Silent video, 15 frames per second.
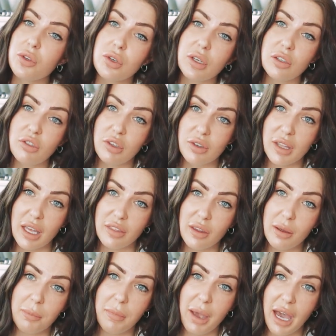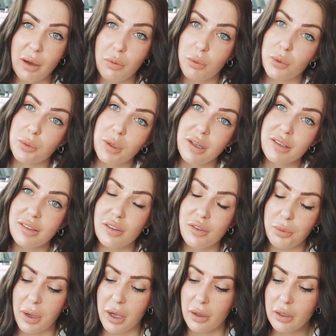You can just get them at Woolworths
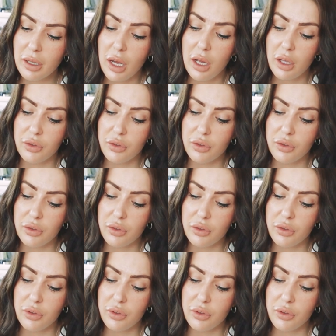as well.